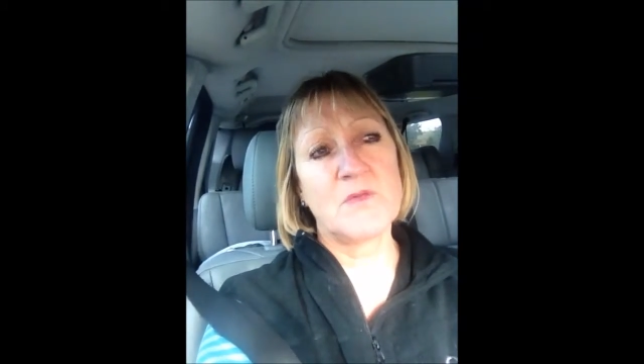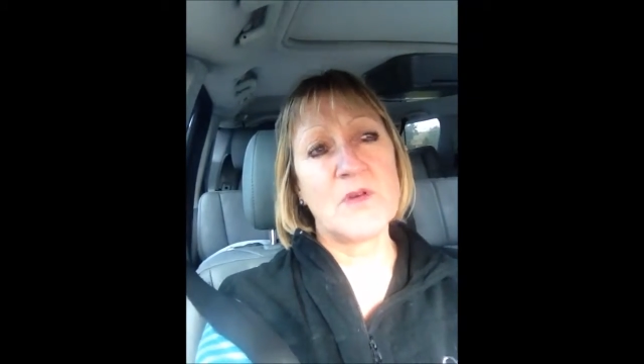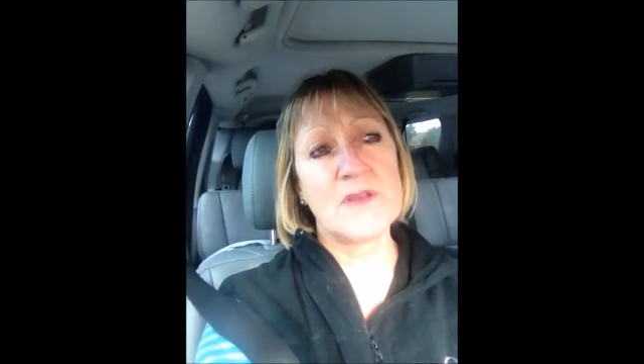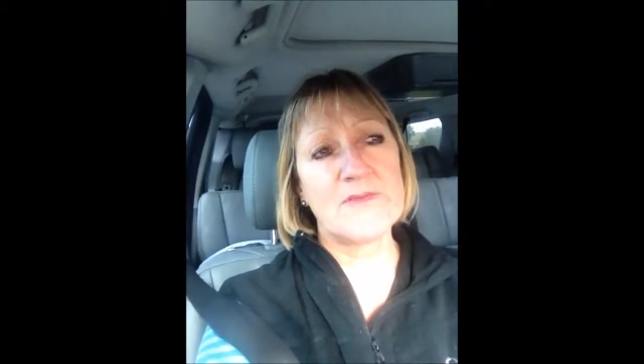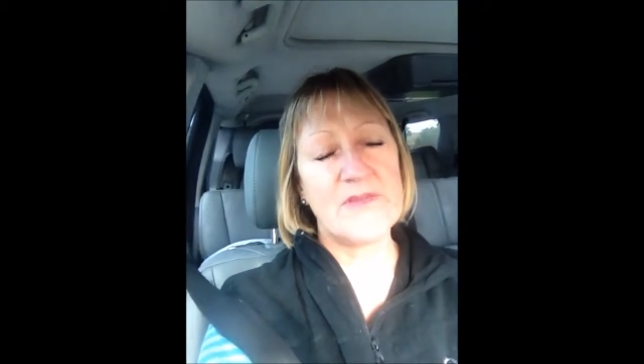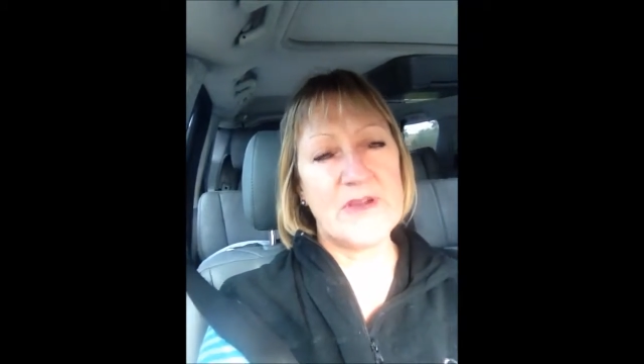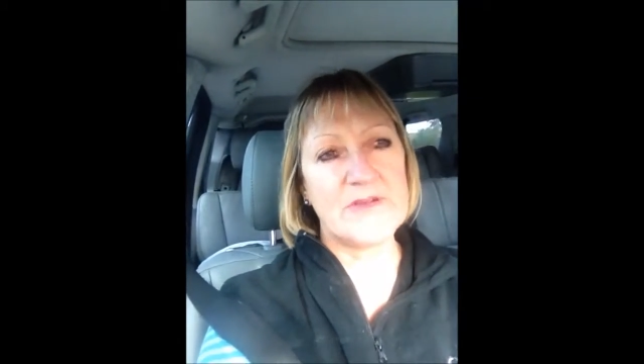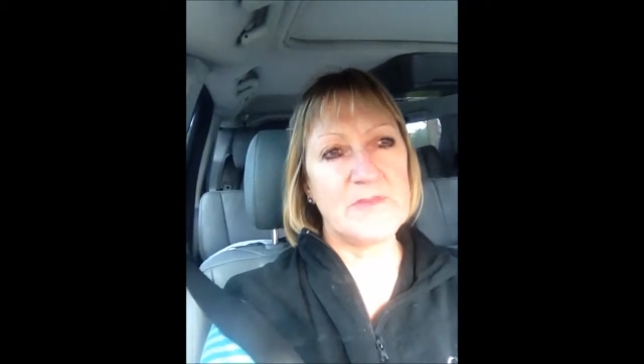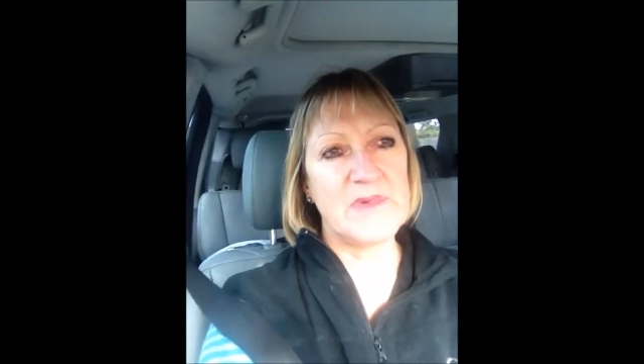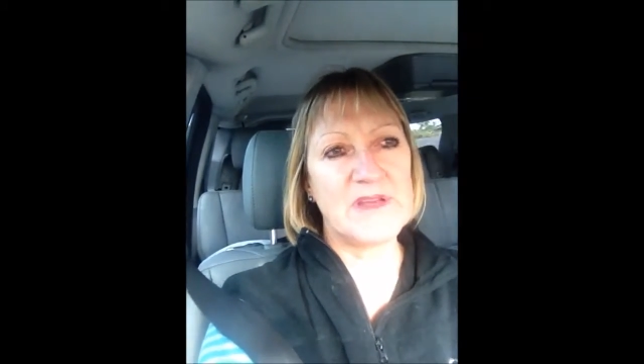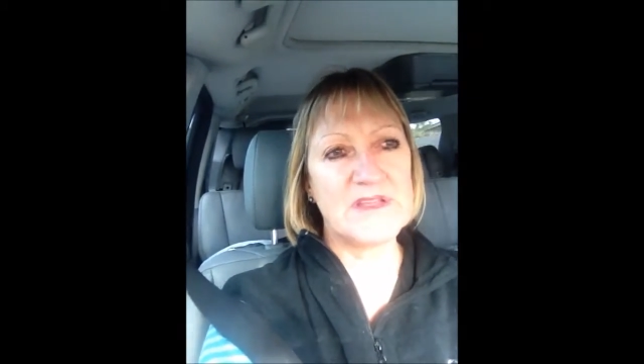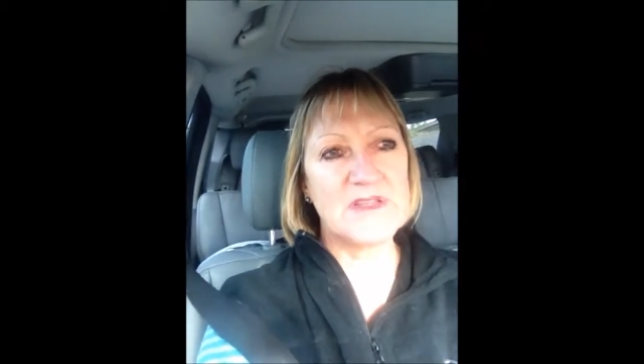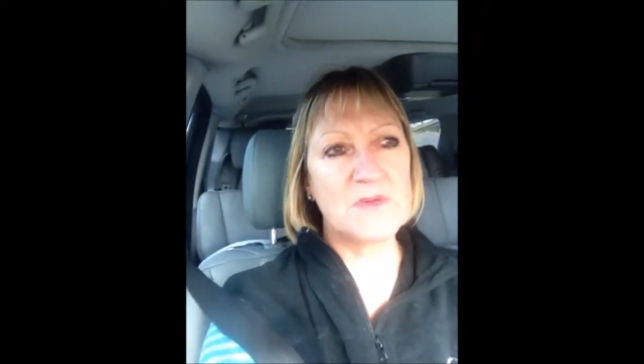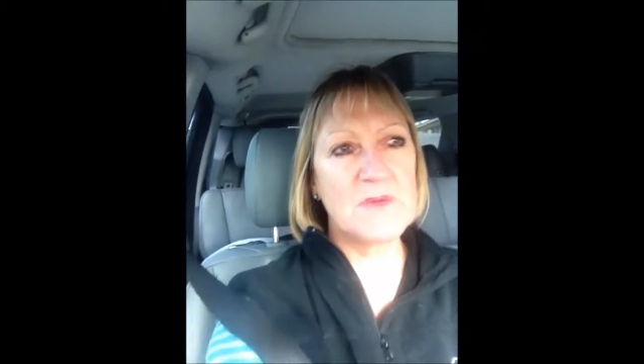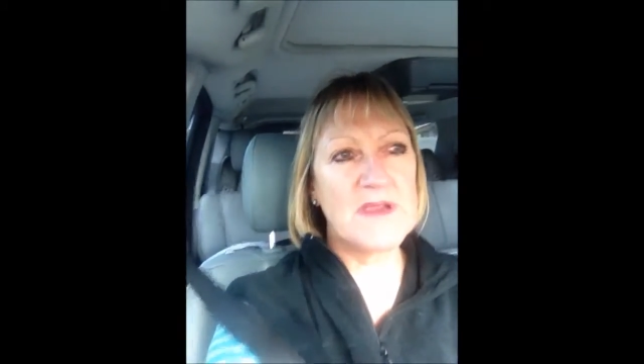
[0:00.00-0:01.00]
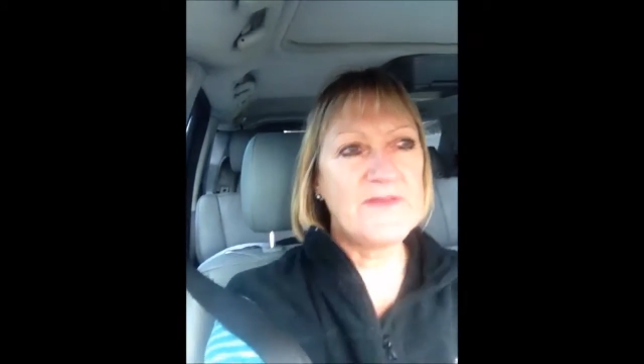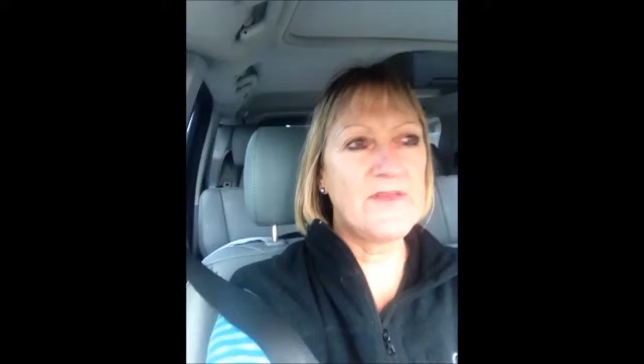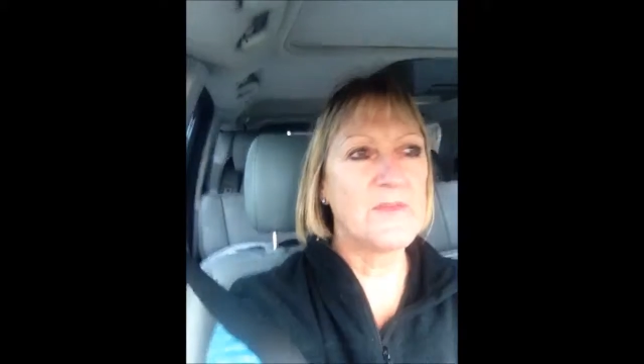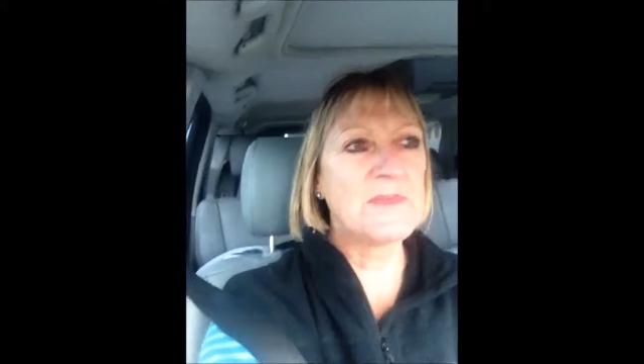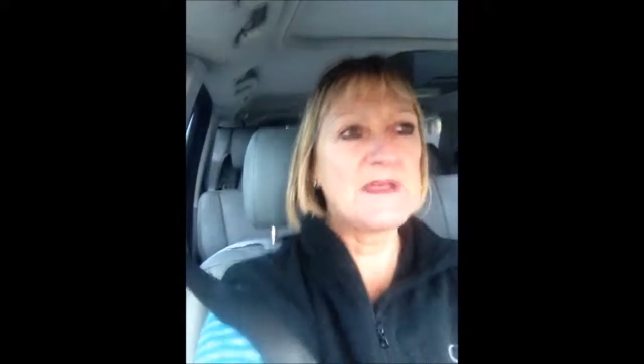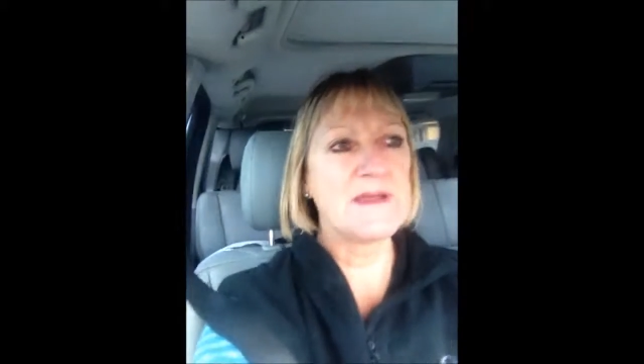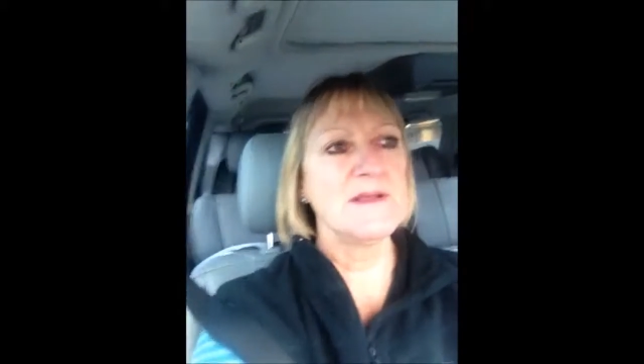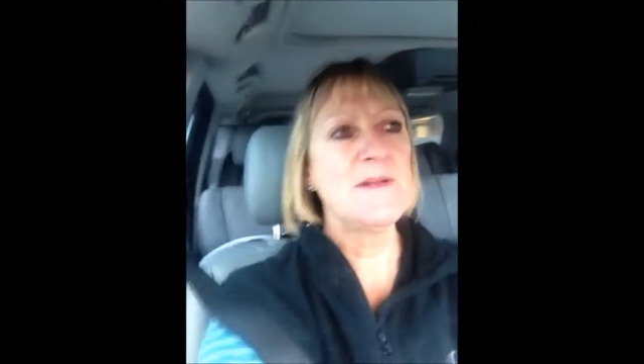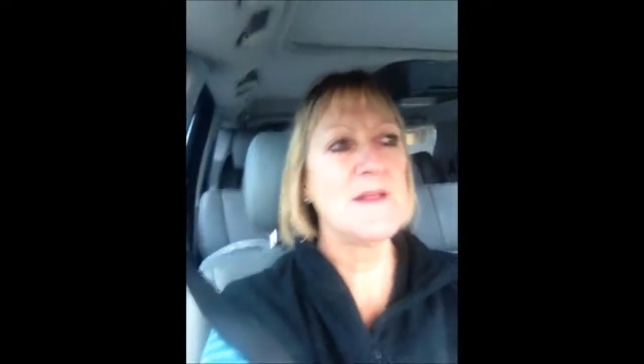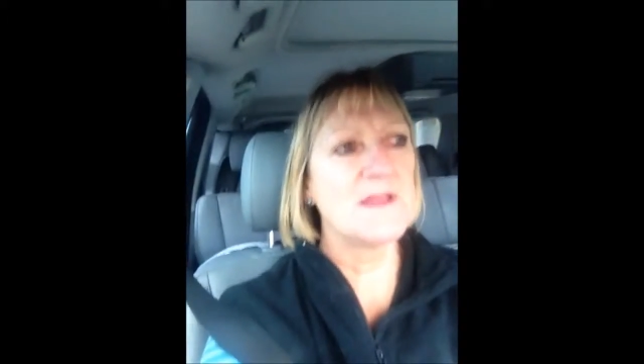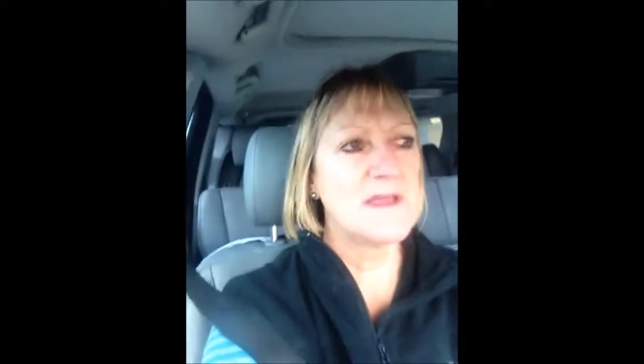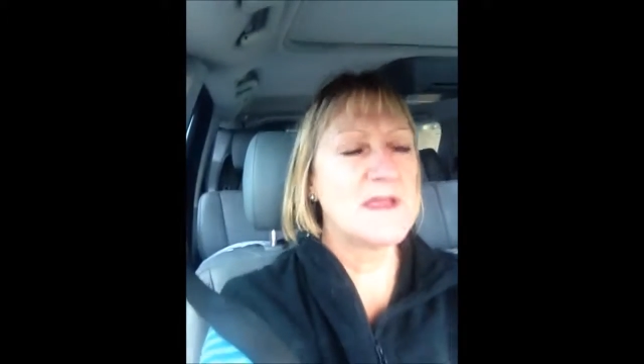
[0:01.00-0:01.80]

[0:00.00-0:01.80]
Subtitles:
45 minutes away from here,